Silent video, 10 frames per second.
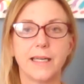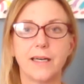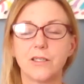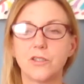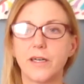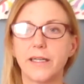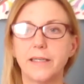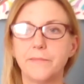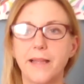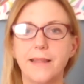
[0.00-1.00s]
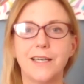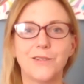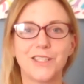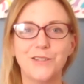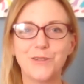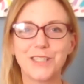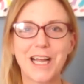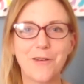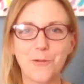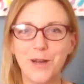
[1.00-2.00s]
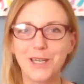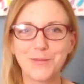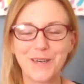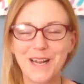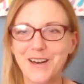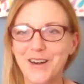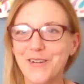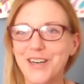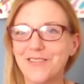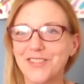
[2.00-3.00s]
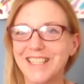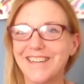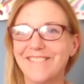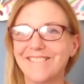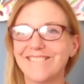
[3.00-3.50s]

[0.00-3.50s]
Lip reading: Australia. I think it was in New South Wales, but I don't know enough to know.